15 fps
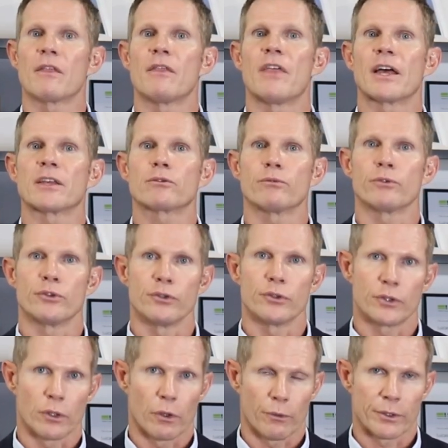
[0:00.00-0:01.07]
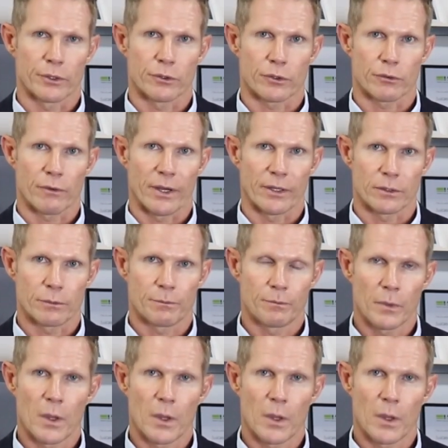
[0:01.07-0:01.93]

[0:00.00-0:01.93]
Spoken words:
thus reducing your interest rates.